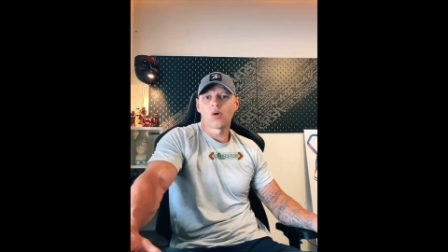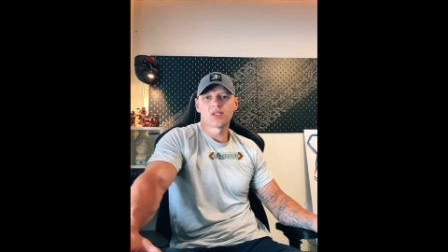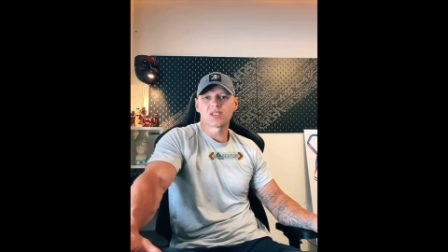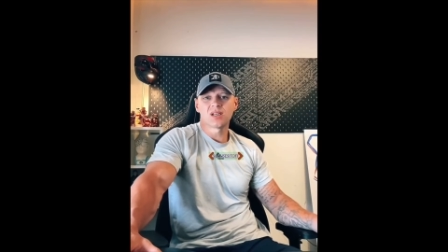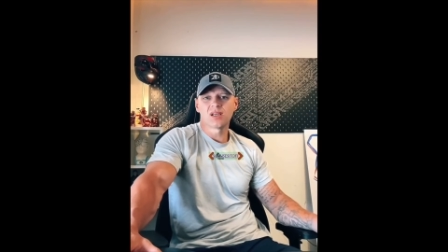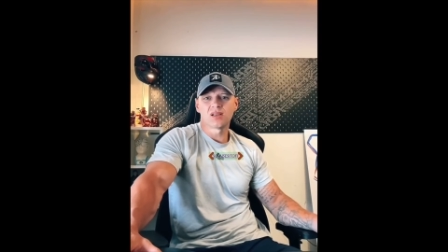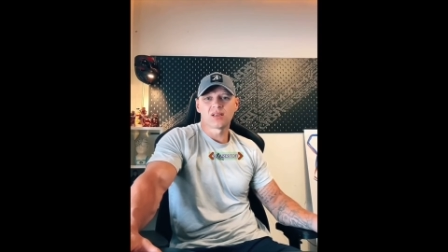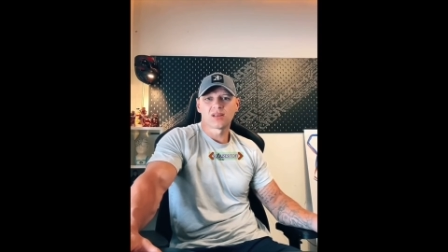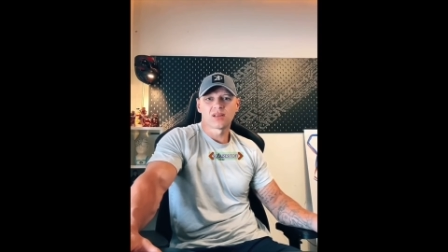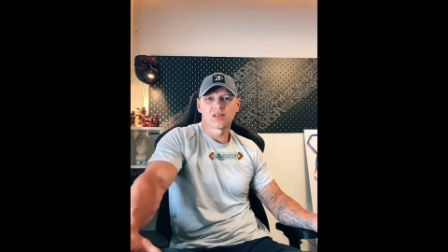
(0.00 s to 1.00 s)
Oh, isn't
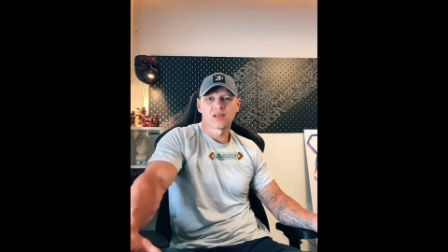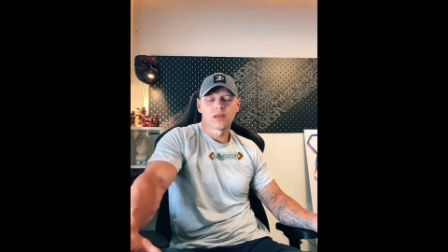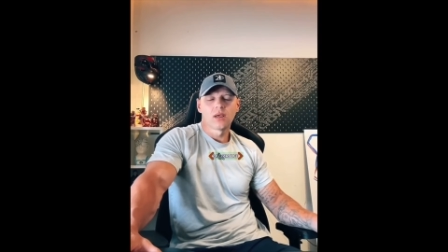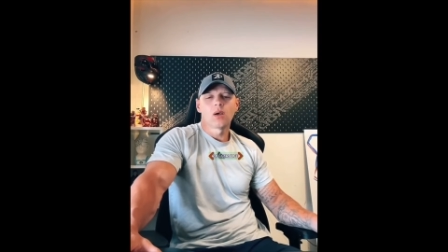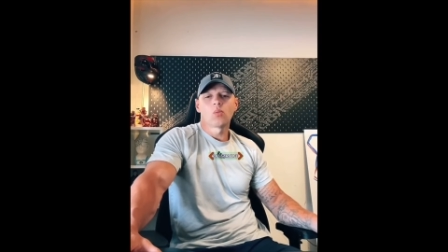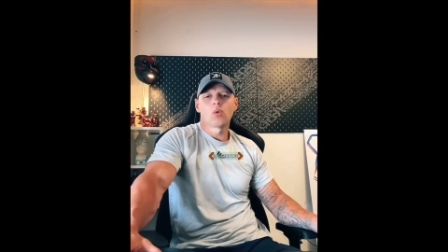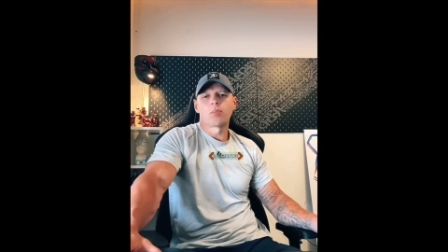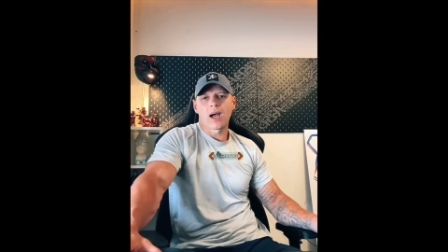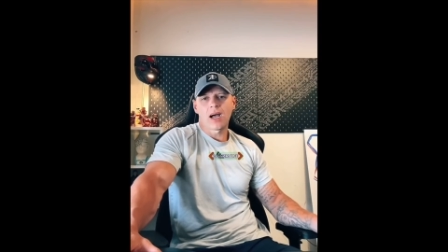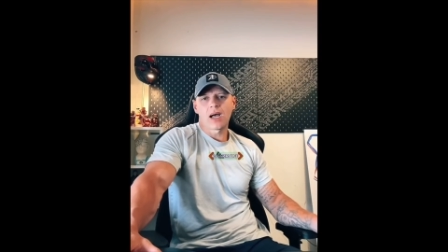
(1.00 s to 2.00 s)
it?
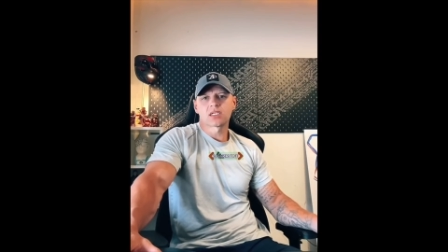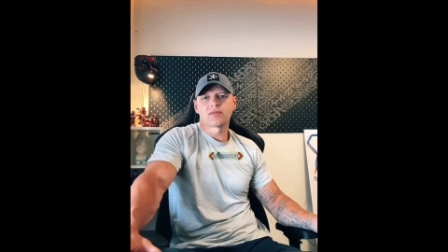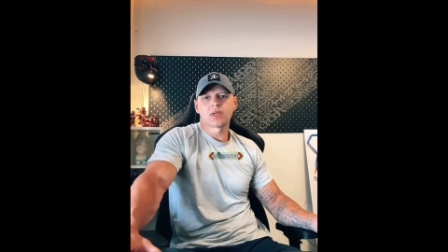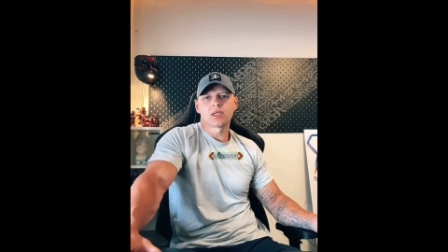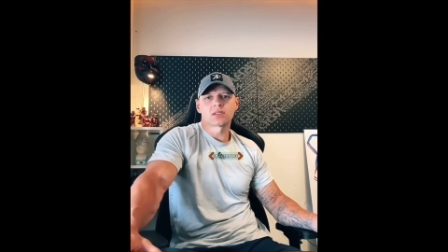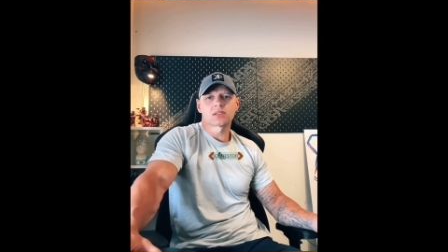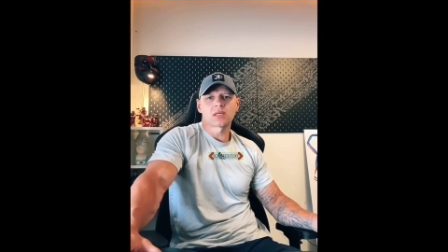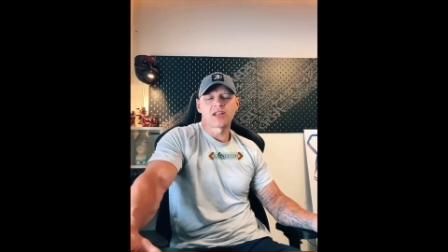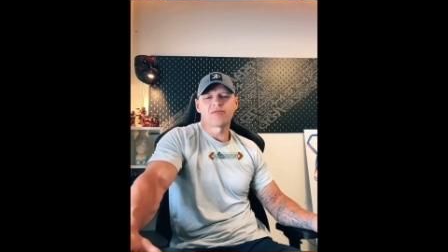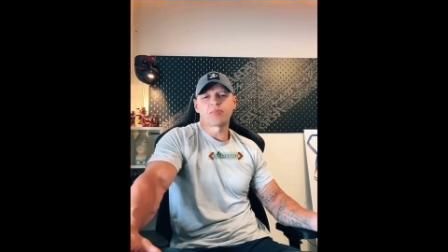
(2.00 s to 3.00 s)
Well, part of it
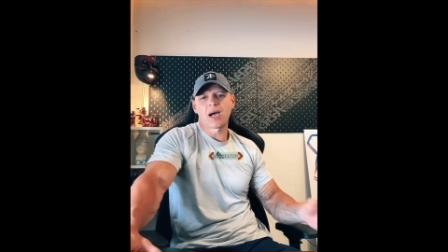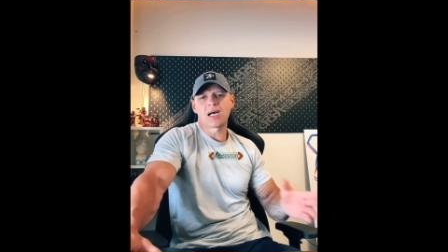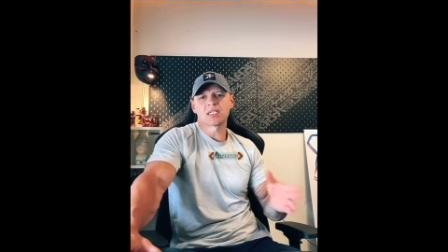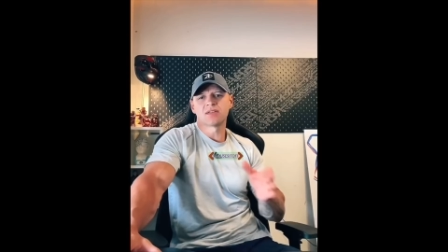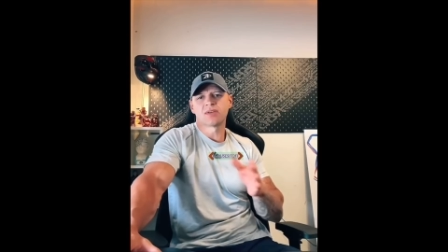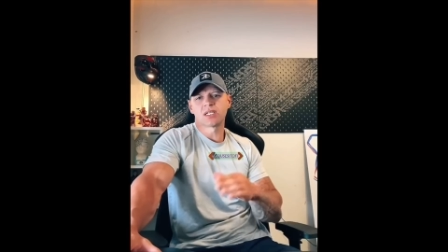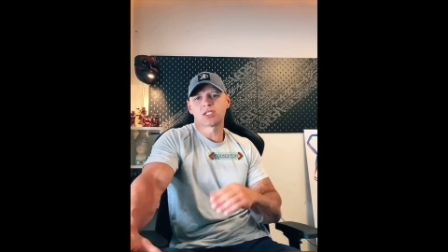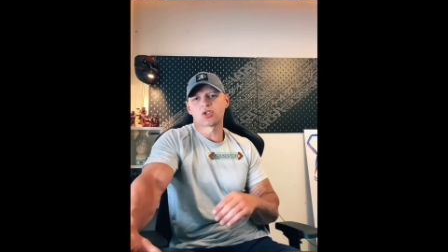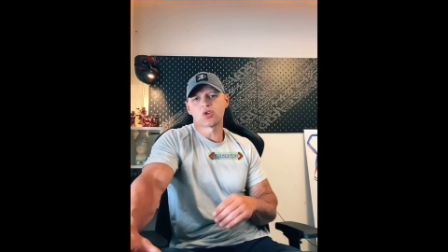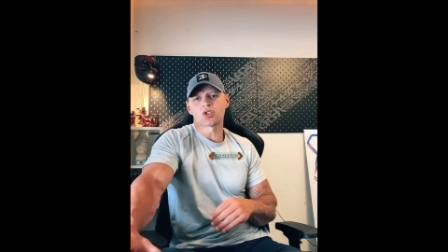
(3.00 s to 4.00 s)
is. And if part of it
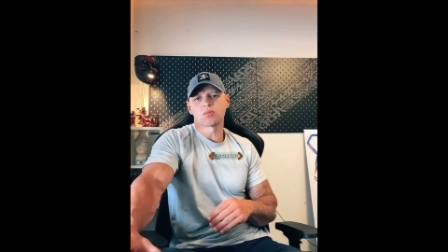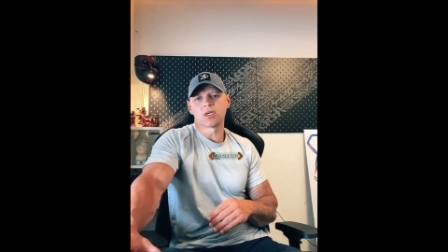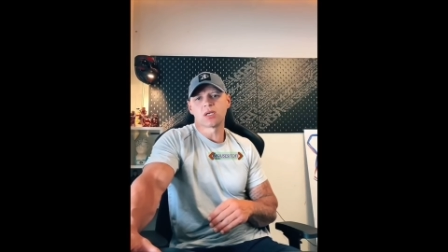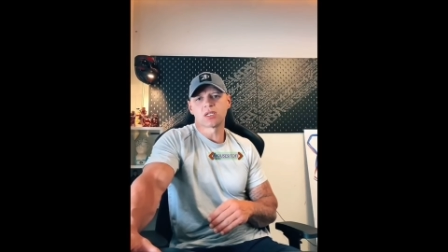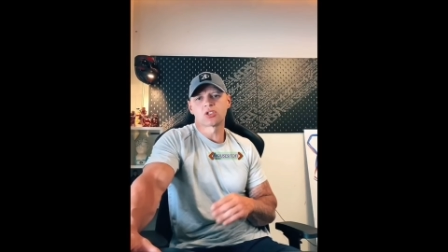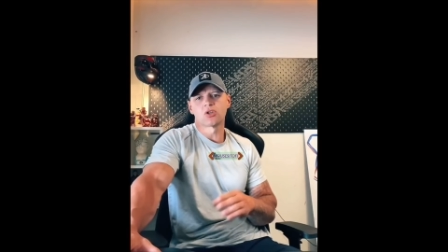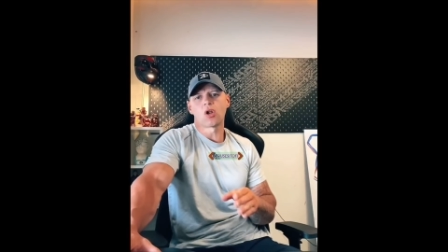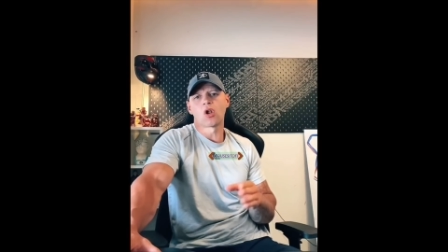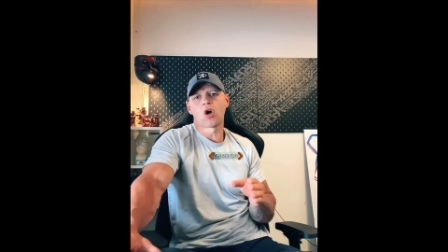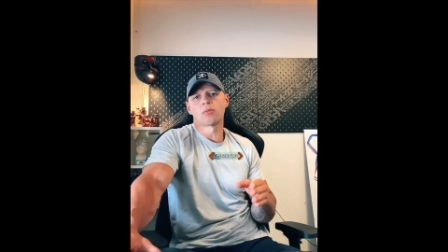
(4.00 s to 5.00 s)
is, trust me, it's
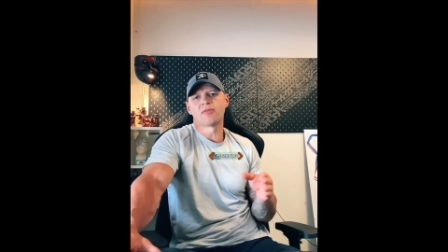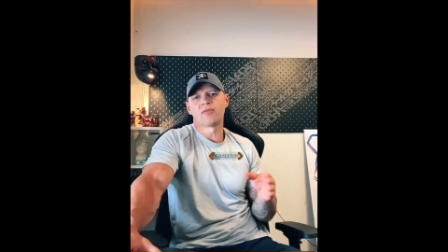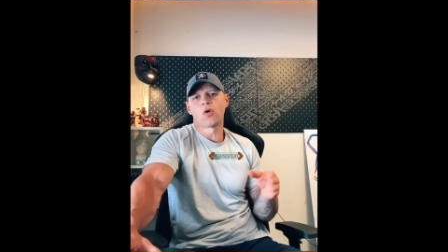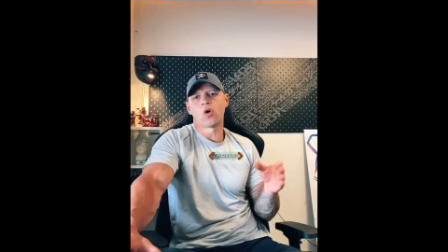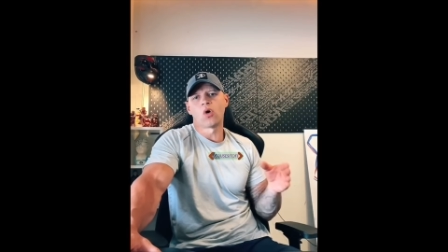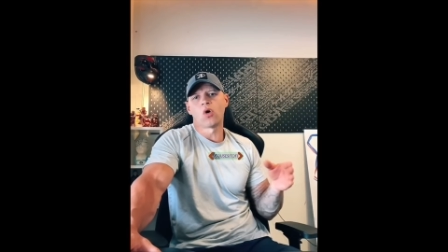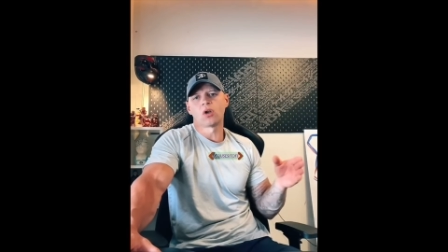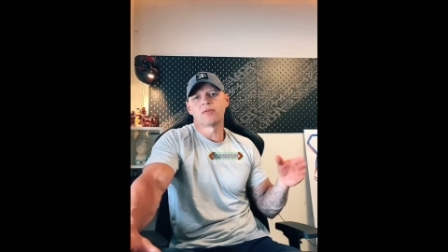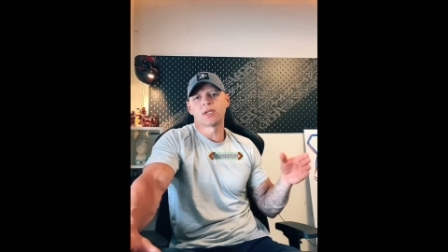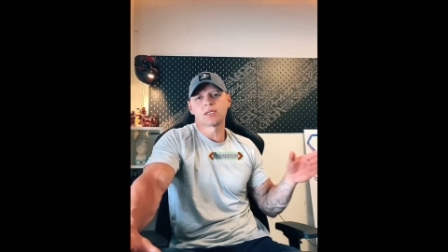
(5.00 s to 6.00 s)
not long before
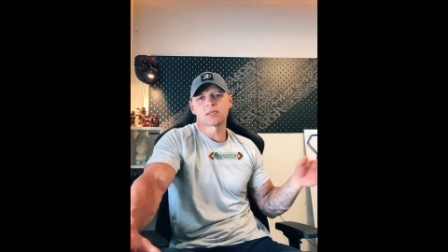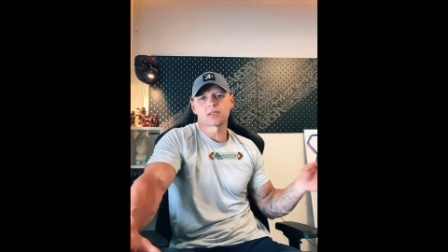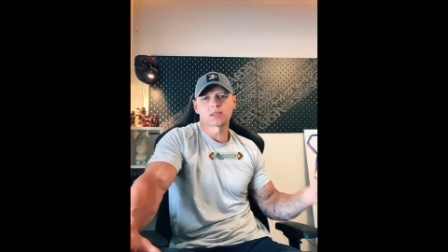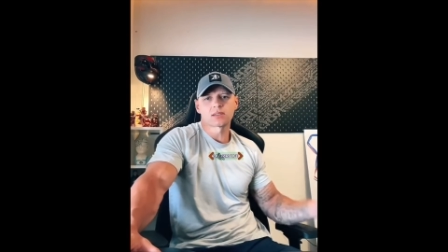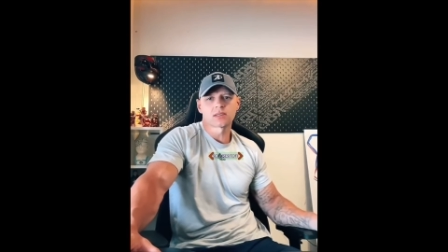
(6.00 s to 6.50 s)
all of it is.